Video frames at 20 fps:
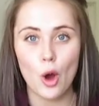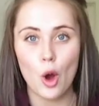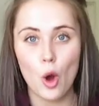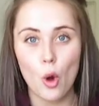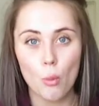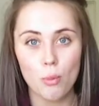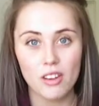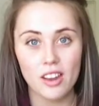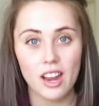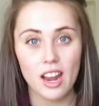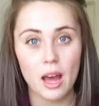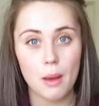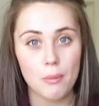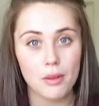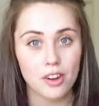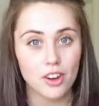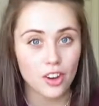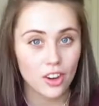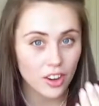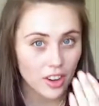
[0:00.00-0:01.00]
opened it up
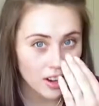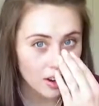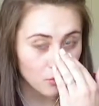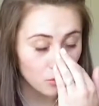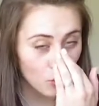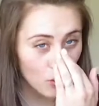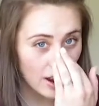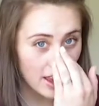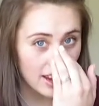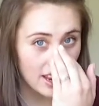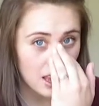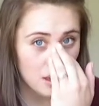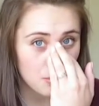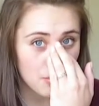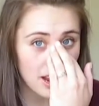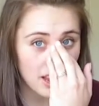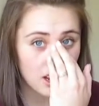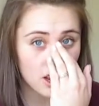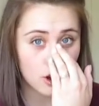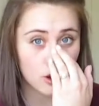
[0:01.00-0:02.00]
and her forehead hit
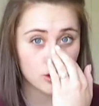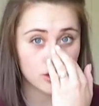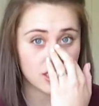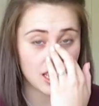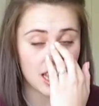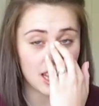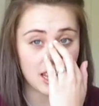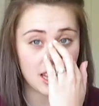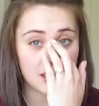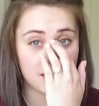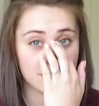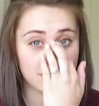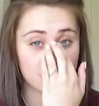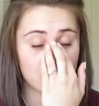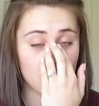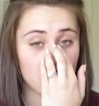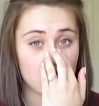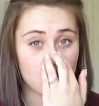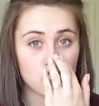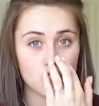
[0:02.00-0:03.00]
my nose and it
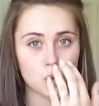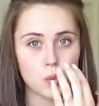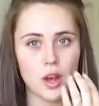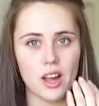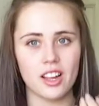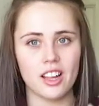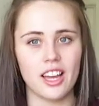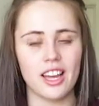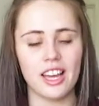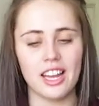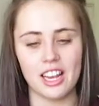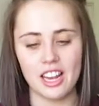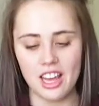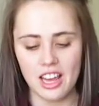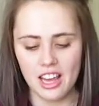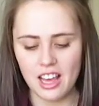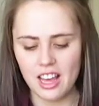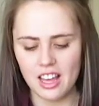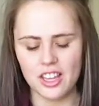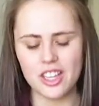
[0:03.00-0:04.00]
started swelling, and
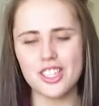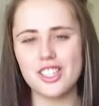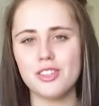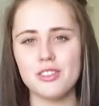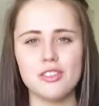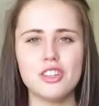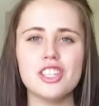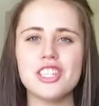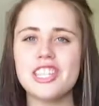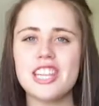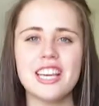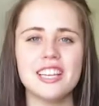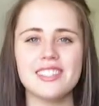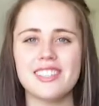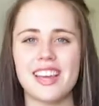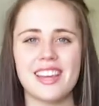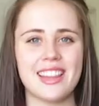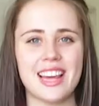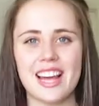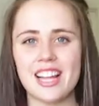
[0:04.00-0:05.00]
just
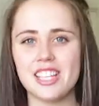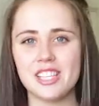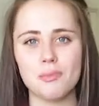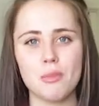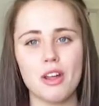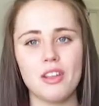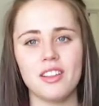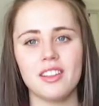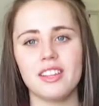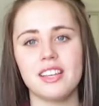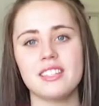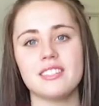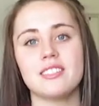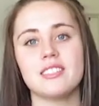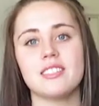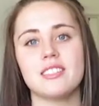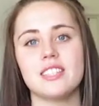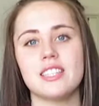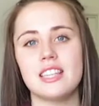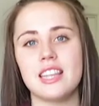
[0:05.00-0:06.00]
things like that, small
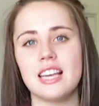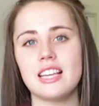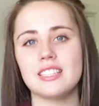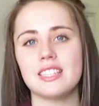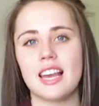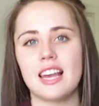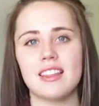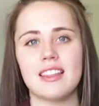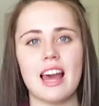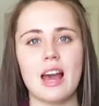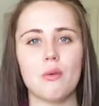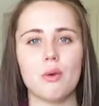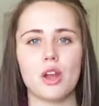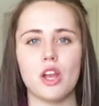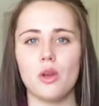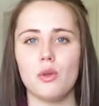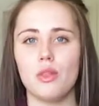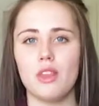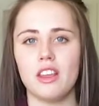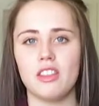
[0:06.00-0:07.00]
things like that where
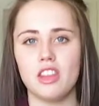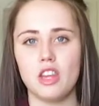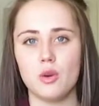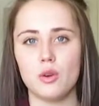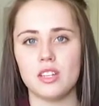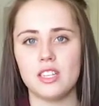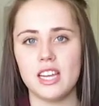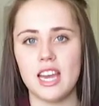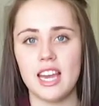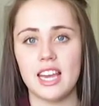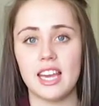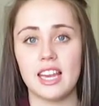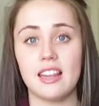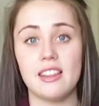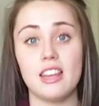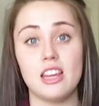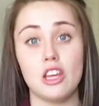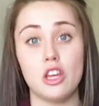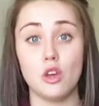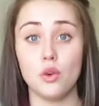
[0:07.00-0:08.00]
you'd think that you could take
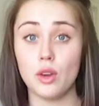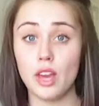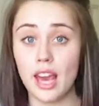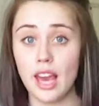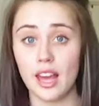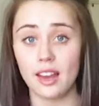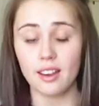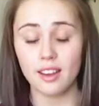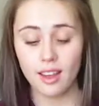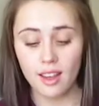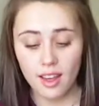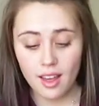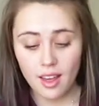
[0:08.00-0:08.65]
anything. You can't.